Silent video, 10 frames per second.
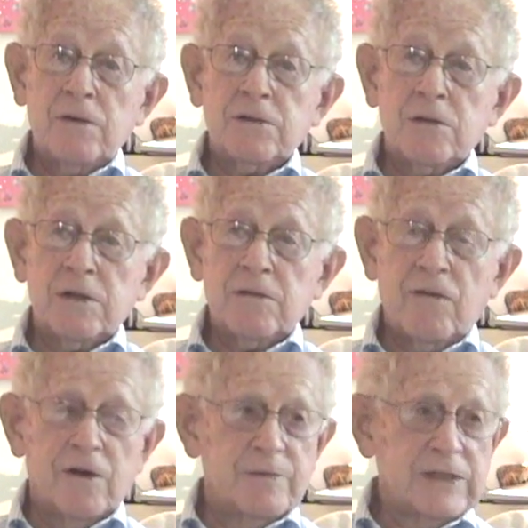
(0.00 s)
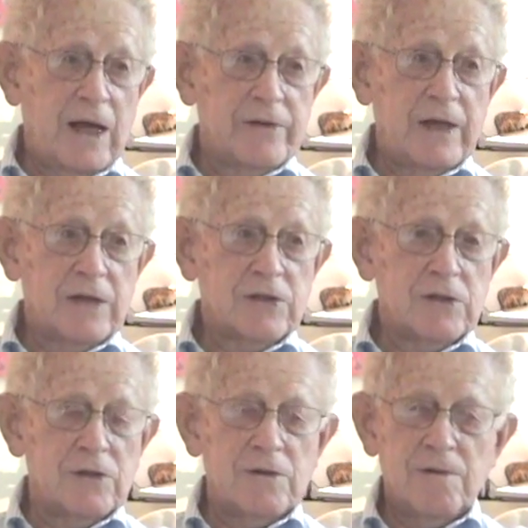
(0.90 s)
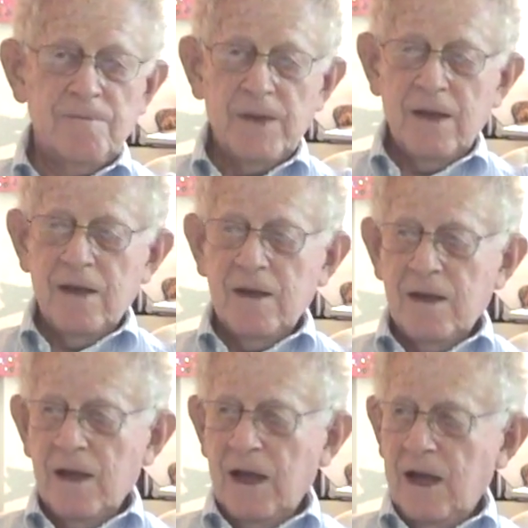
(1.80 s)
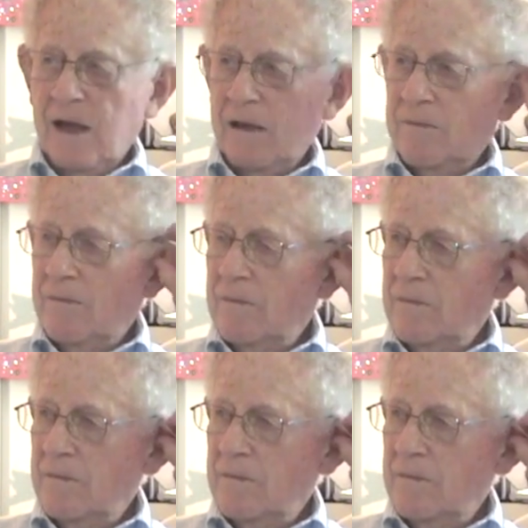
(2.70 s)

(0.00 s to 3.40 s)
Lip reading: Jewish firms down there too. I'm